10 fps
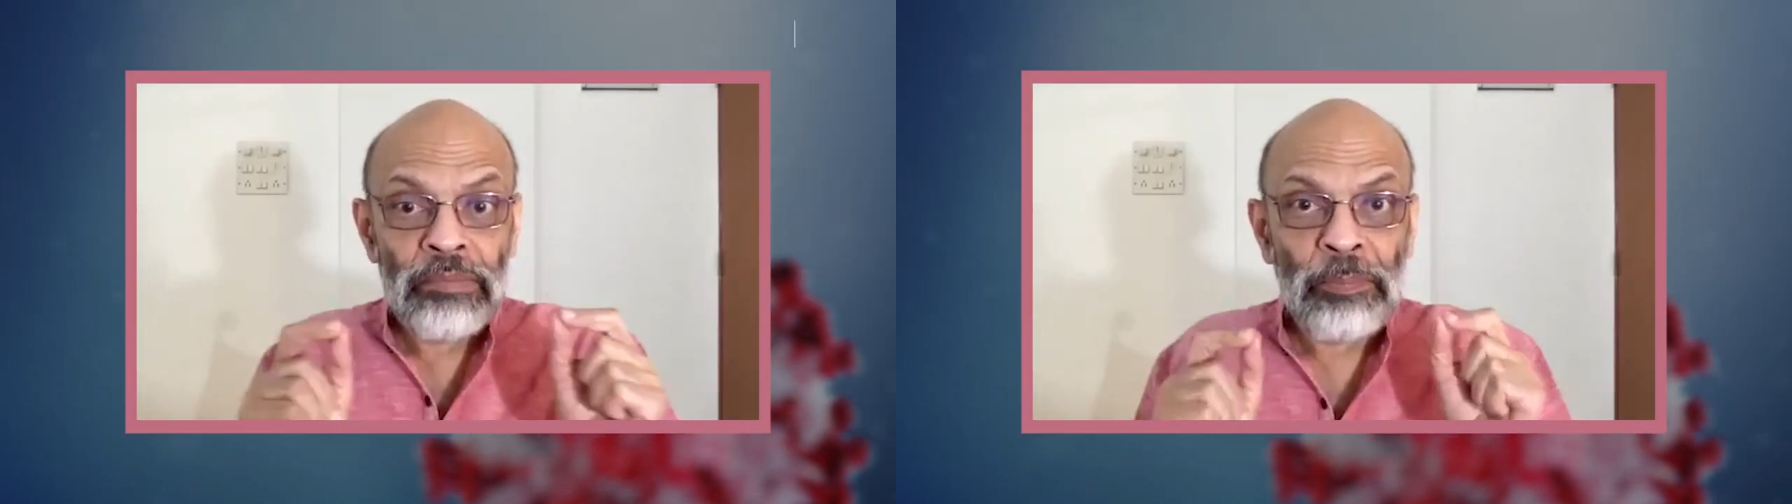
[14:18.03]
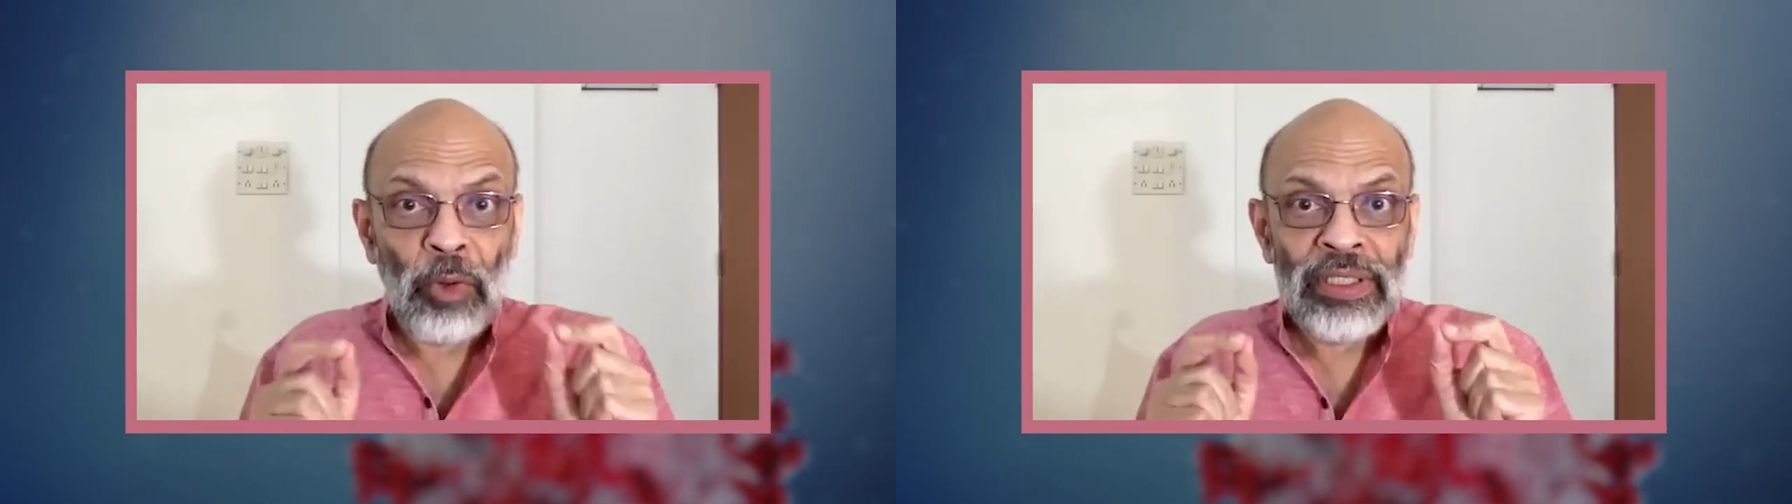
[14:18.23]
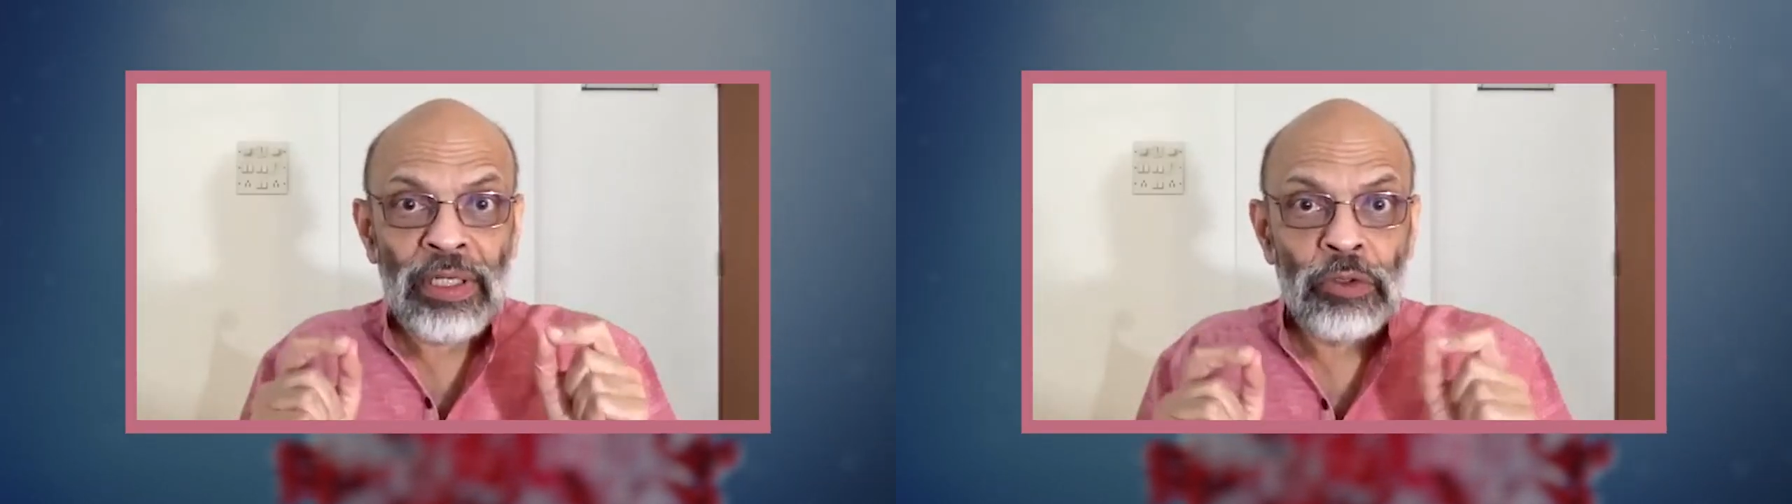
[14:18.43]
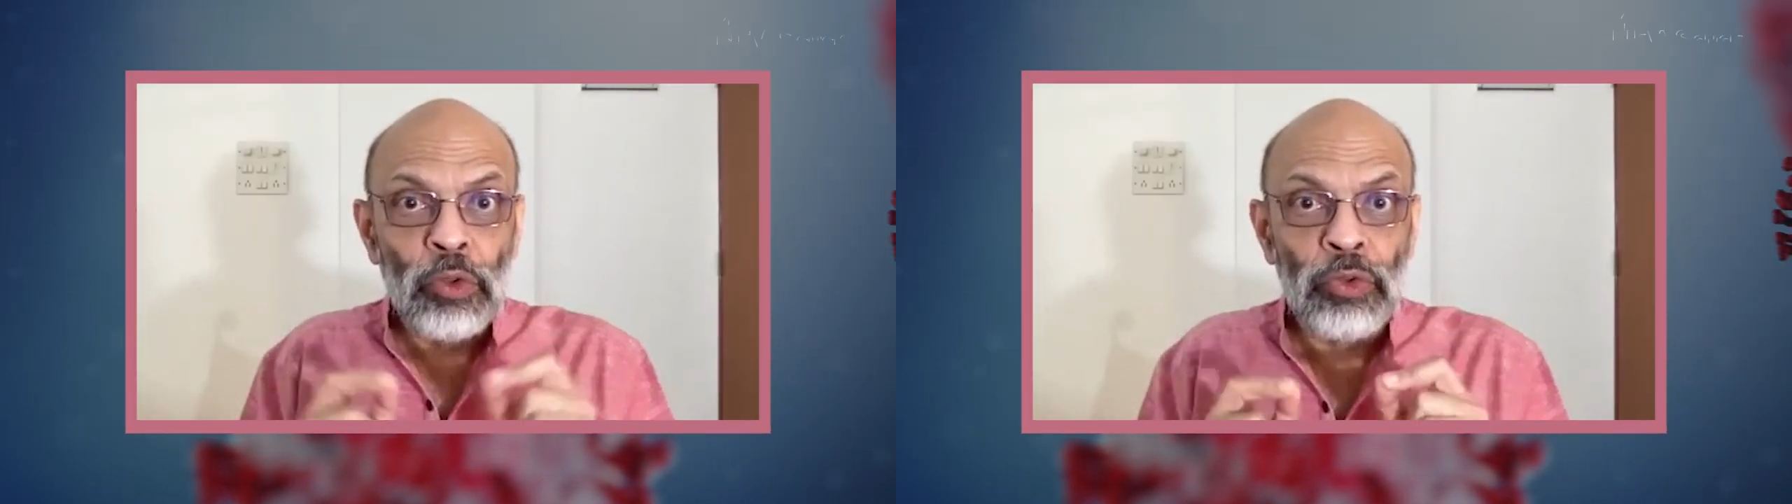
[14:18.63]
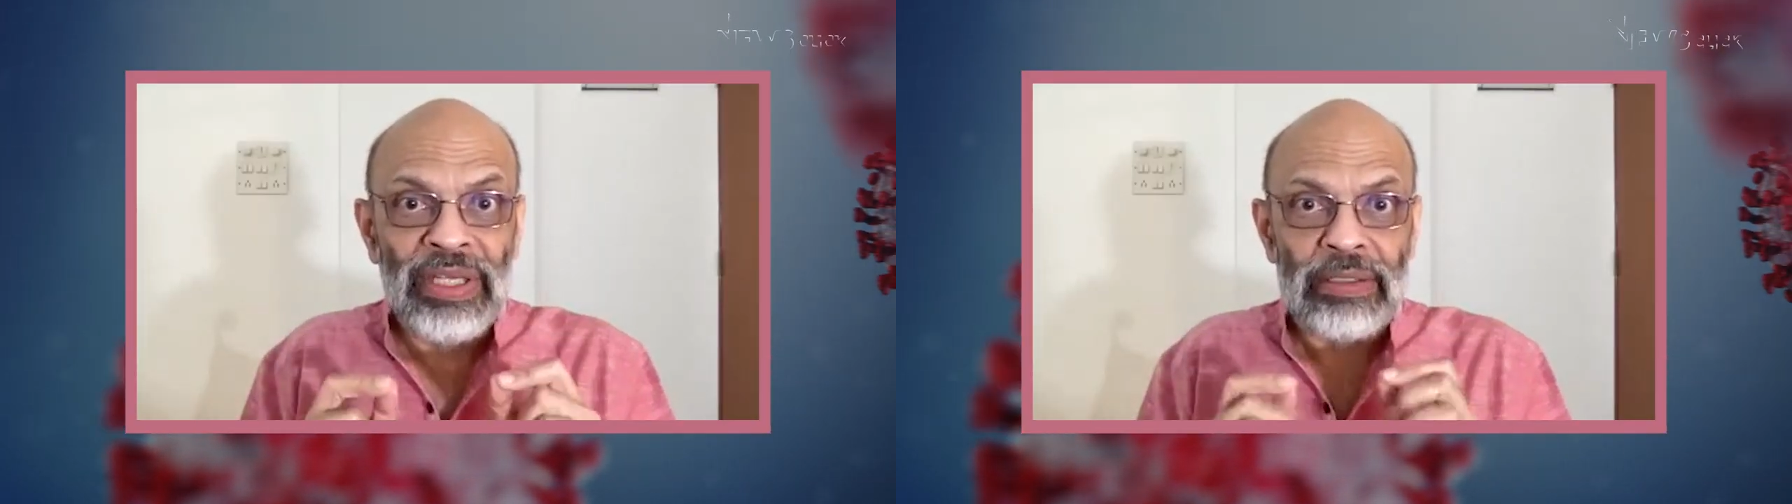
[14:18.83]
me point out
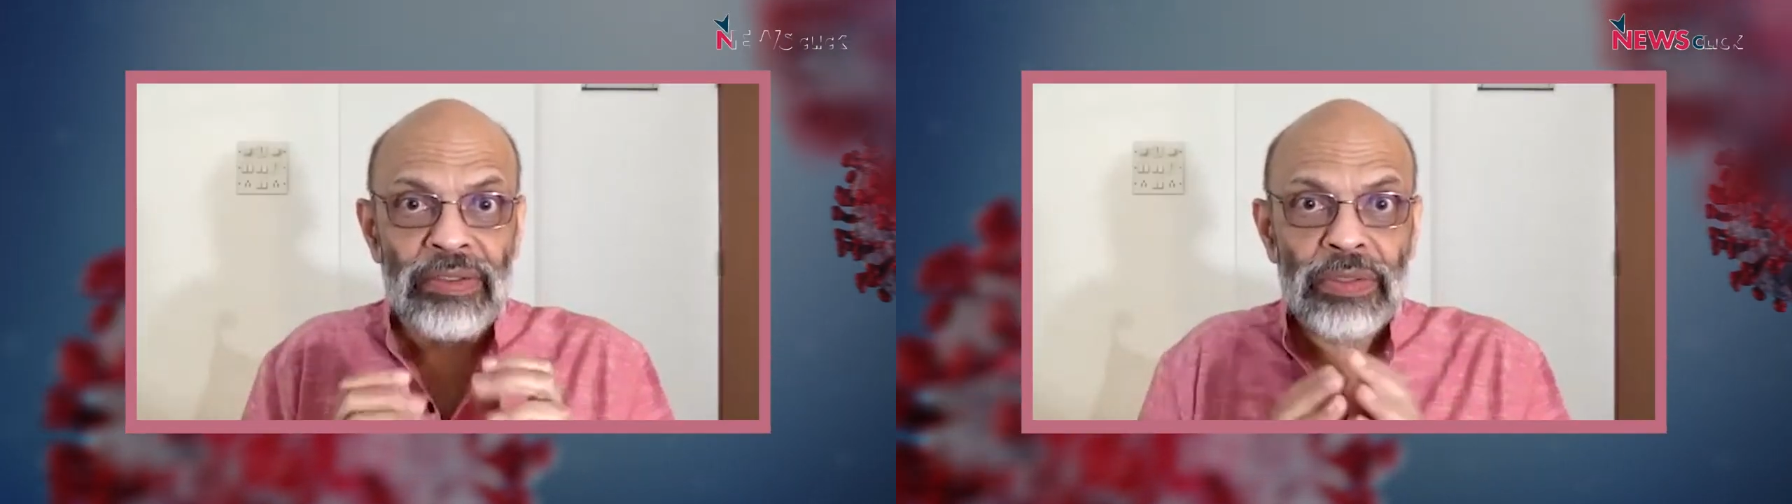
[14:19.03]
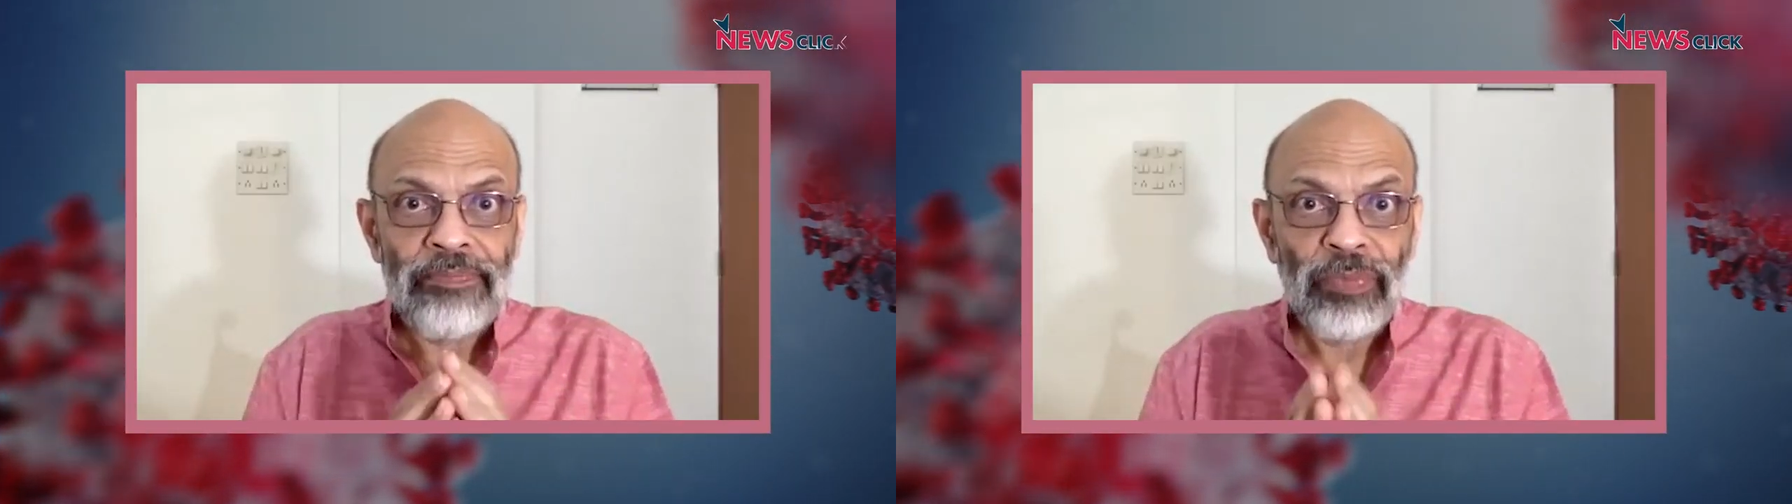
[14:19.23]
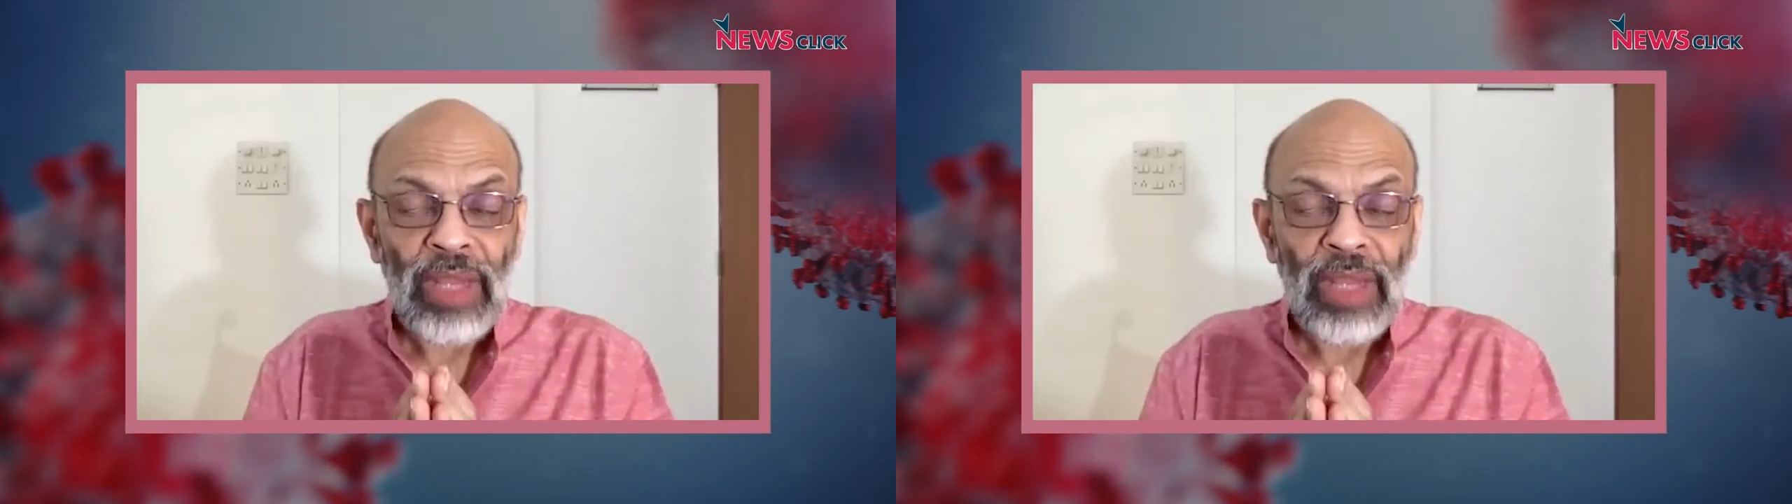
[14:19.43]
two things.